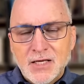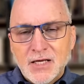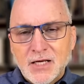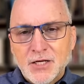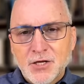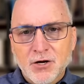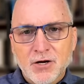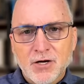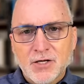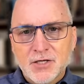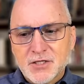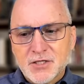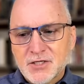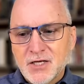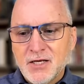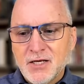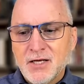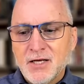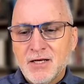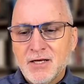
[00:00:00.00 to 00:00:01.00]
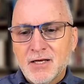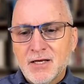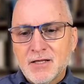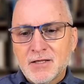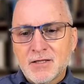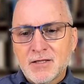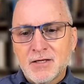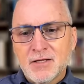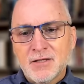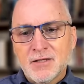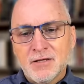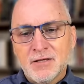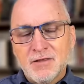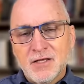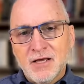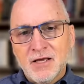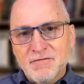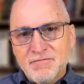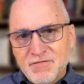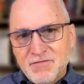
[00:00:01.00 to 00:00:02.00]
You're going to see the
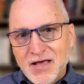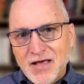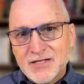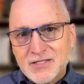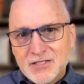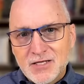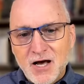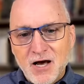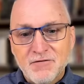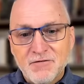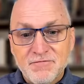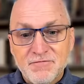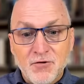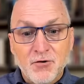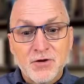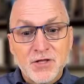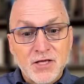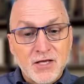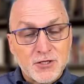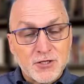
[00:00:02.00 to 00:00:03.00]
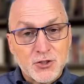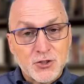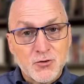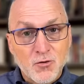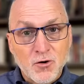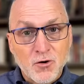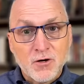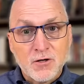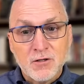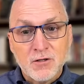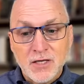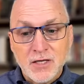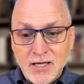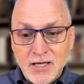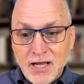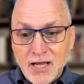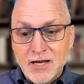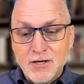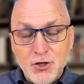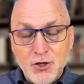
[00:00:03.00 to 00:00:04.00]
events unfolding historically
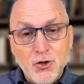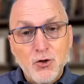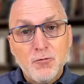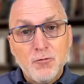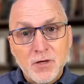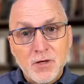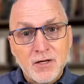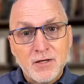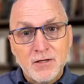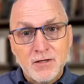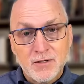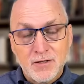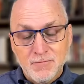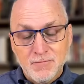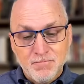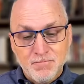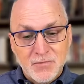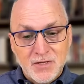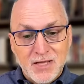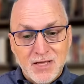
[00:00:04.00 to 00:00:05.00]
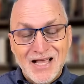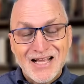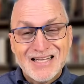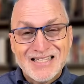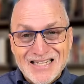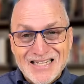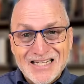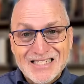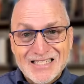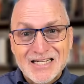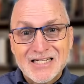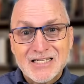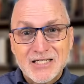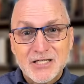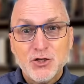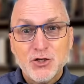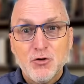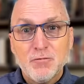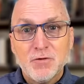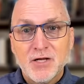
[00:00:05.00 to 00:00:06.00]
in human existence,
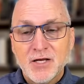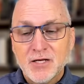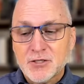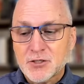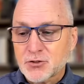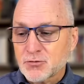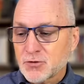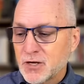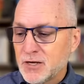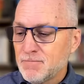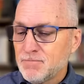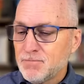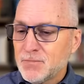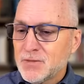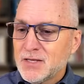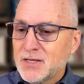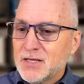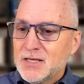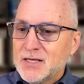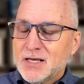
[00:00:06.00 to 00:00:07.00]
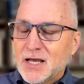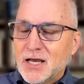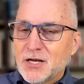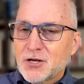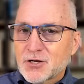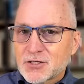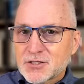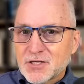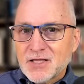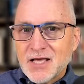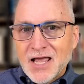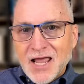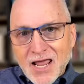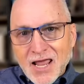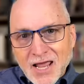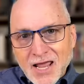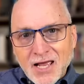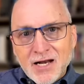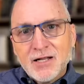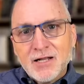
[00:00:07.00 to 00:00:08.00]
in human history, and you're going to see the
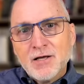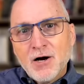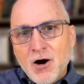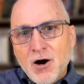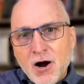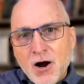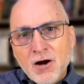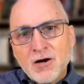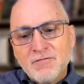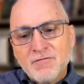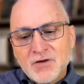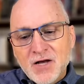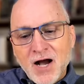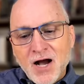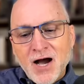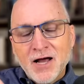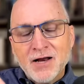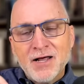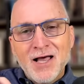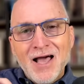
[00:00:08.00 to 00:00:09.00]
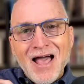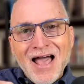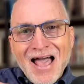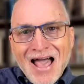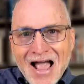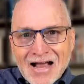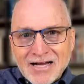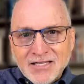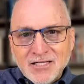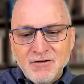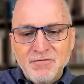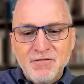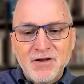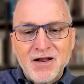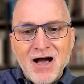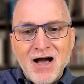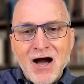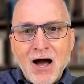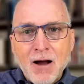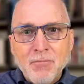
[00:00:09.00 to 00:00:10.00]
hand and the heart of God active and
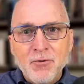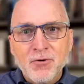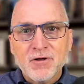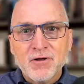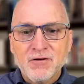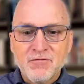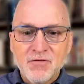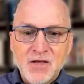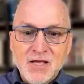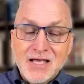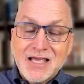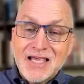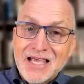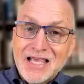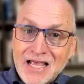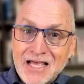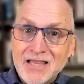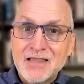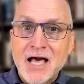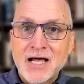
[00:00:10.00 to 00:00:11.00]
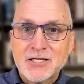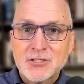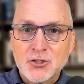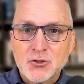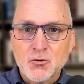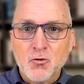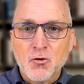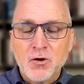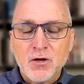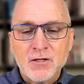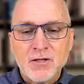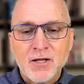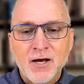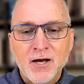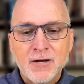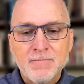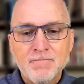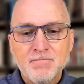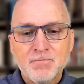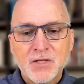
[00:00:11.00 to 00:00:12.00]
operative in that storyline.